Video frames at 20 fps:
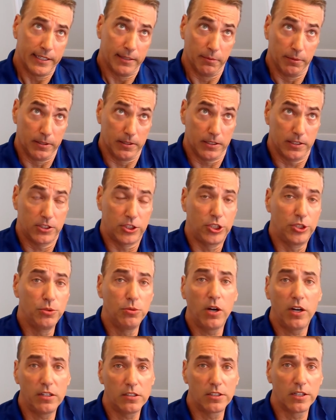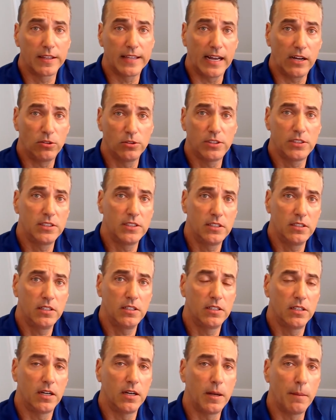
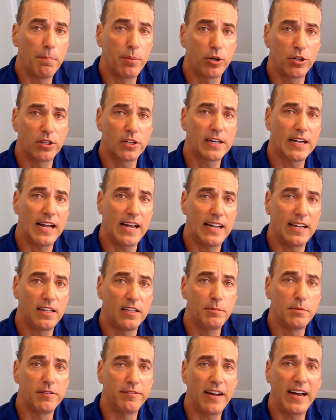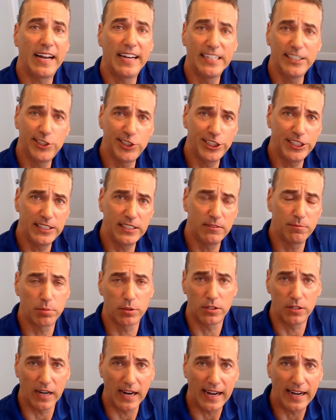$200,000 per column of hygiene
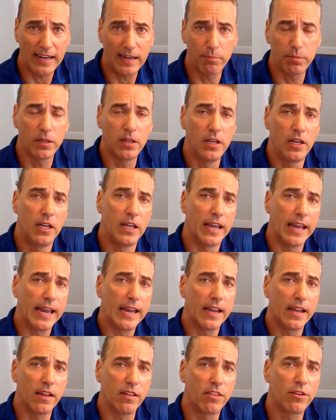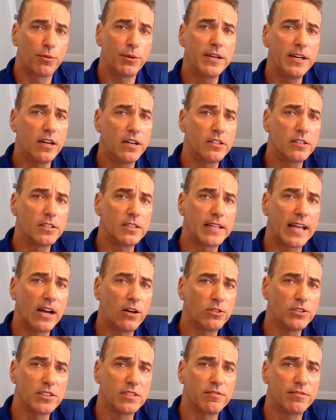per op, and
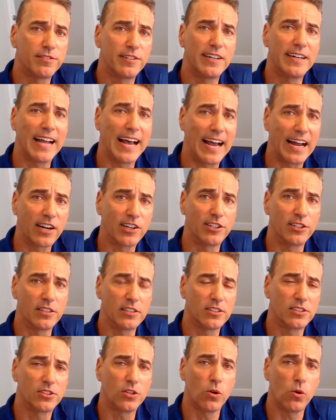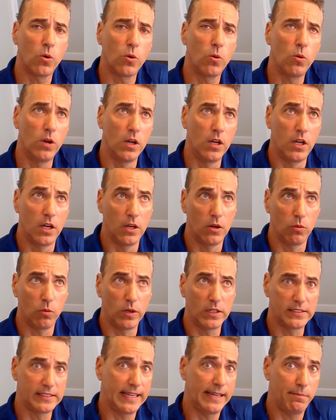$300,000 for doctor. So
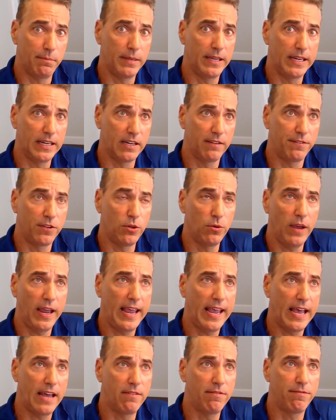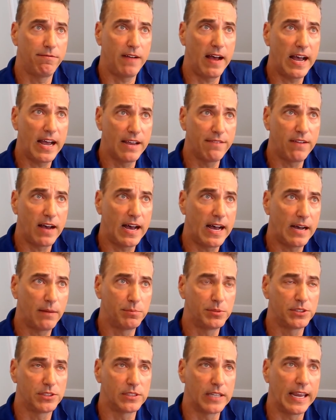what does that mean? If you had 5
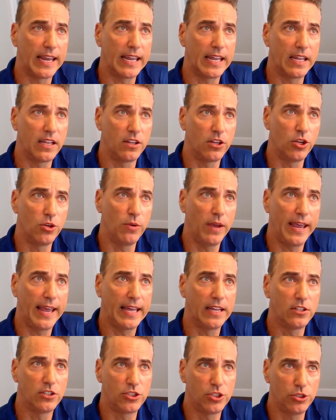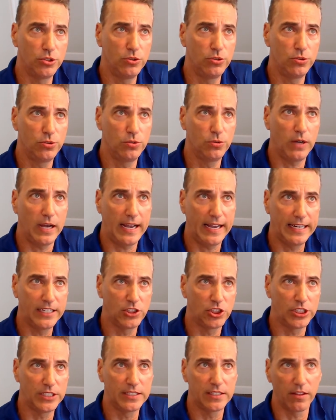ops and you had 2
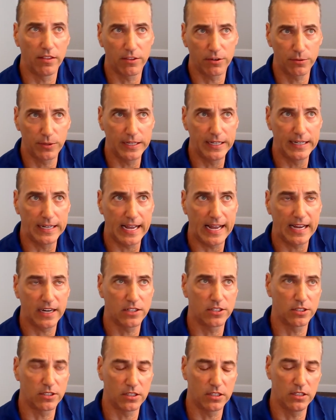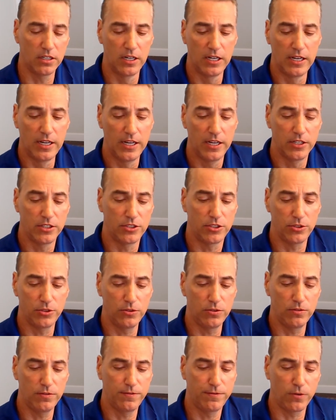hygiene and 3 doctor,
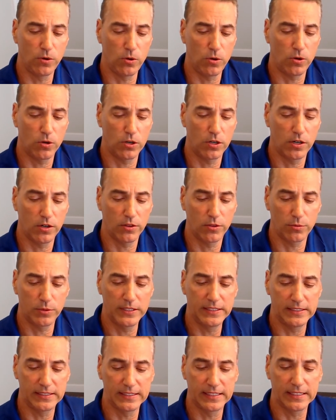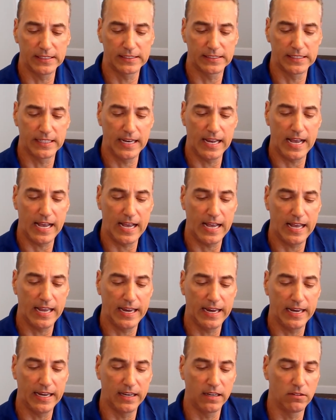2, 4, 3, 6,
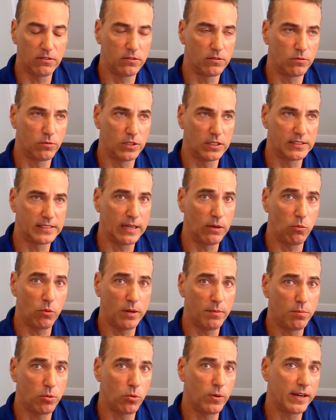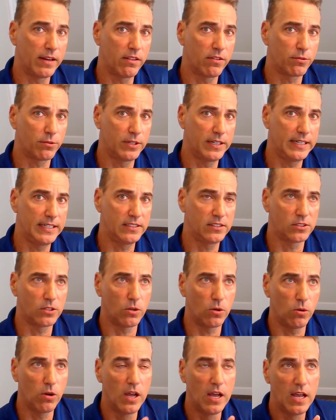9, what is that, 1.3?
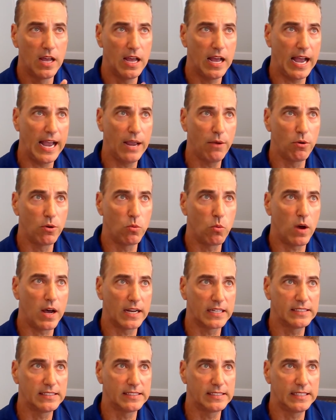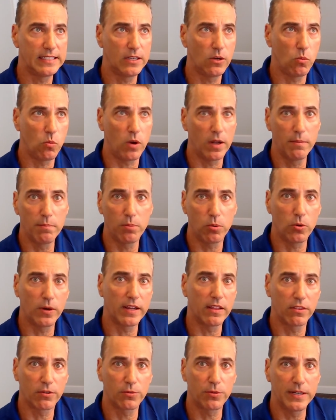So I would want to see a
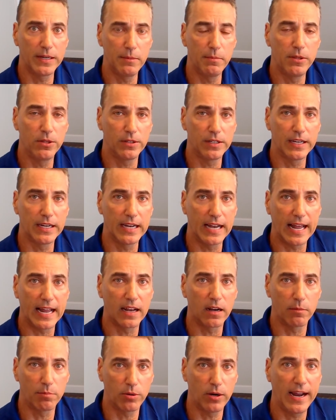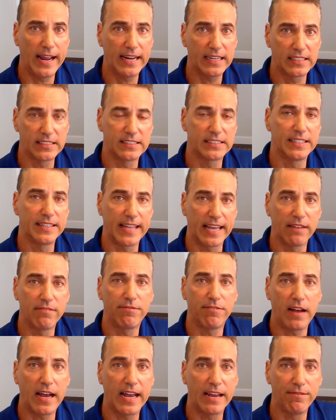$1.3 million practice in that
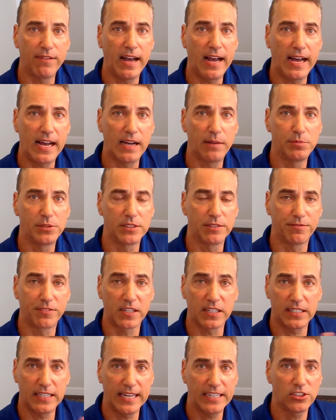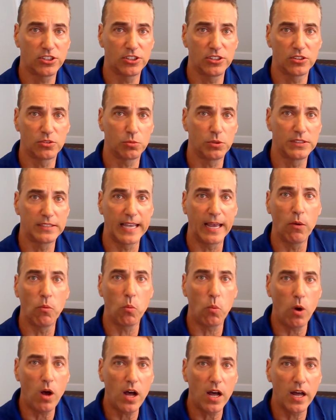5 ops. If collections was at
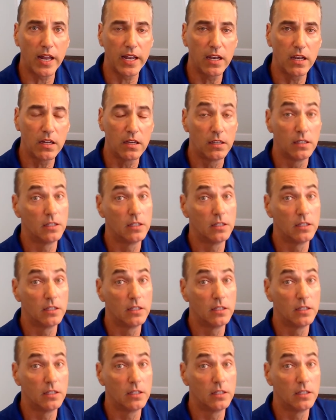1,